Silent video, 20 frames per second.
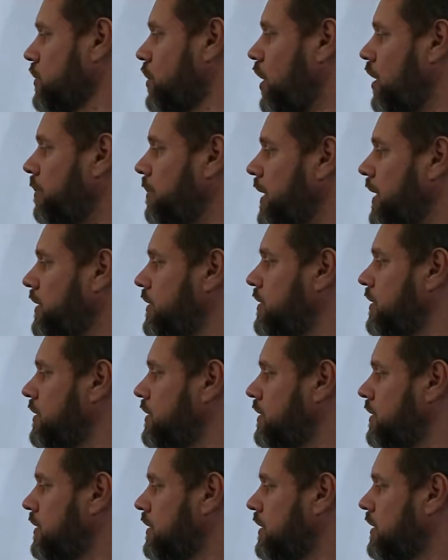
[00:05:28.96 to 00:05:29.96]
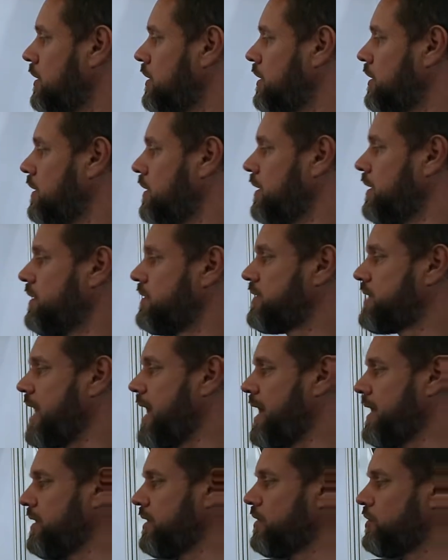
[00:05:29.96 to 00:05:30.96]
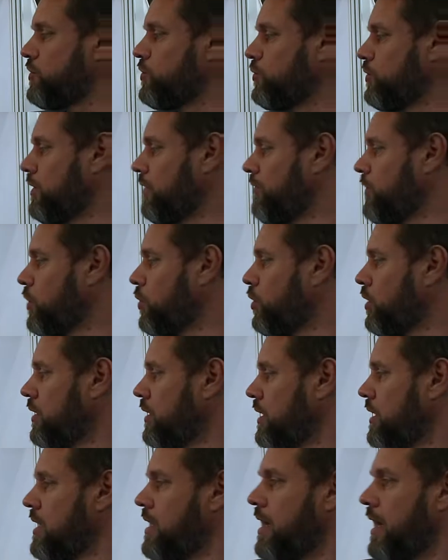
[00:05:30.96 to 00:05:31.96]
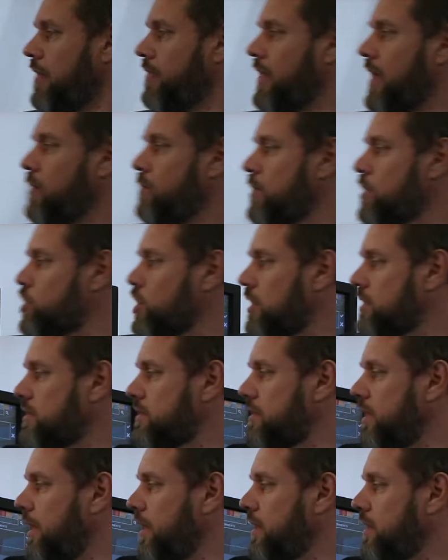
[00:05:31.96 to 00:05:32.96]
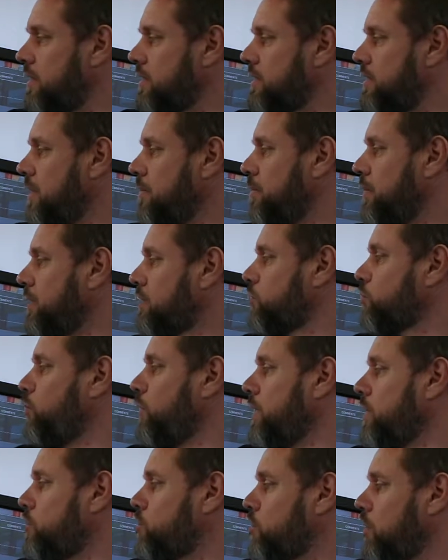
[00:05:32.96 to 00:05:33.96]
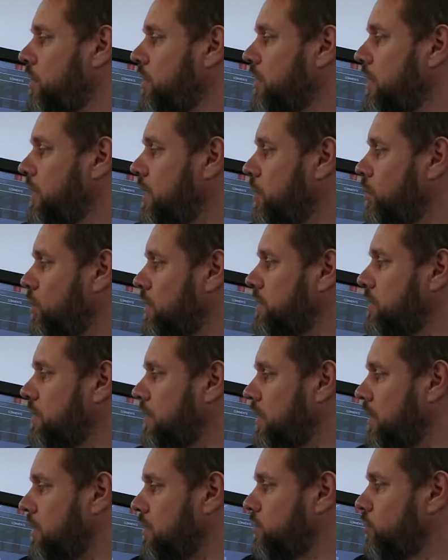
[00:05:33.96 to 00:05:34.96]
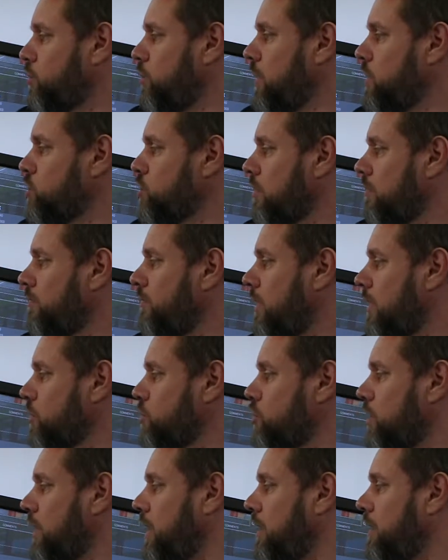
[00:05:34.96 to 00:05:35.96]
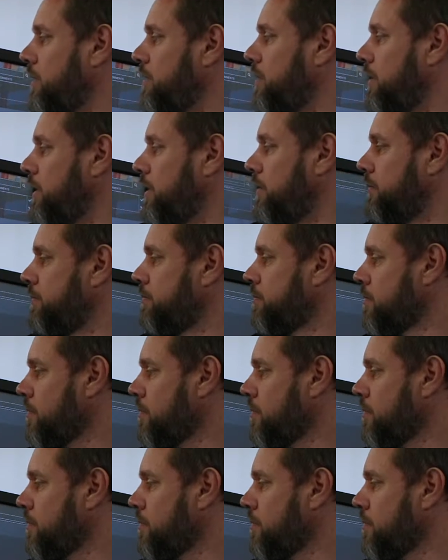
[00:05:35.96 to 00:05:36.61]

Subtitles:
comment is added to the view. And then we just take a simple screenshot here with the screenshot functionality.